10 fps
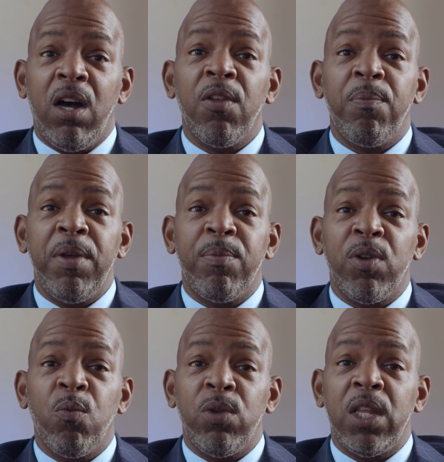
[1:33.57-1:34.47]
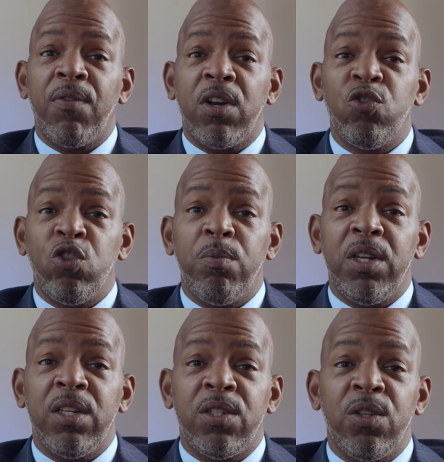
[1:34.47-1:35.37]
other people and what they've
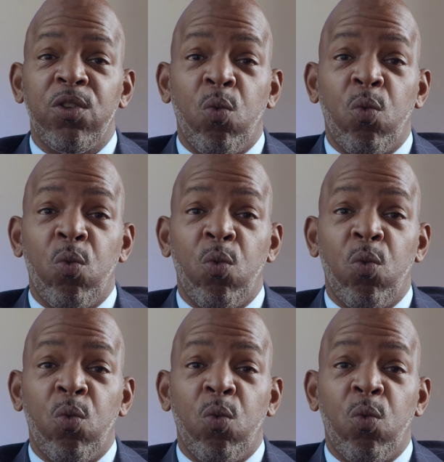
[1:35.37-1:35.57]
contributed to the